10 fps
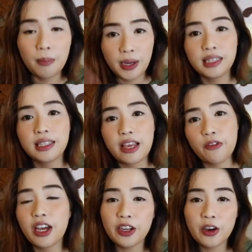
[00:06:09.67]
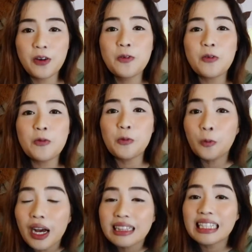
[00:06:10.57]
But if I know
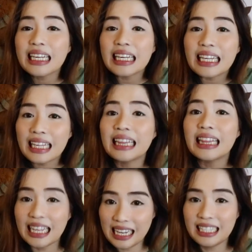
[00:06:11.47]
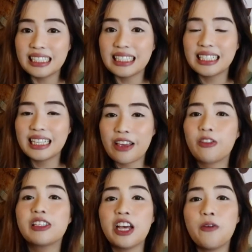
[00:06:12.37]
what it is, if
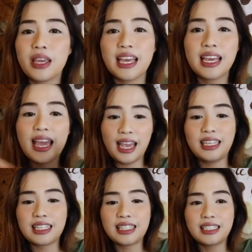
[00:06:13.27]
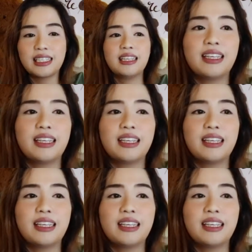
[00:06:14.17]
you tell me, hey, this is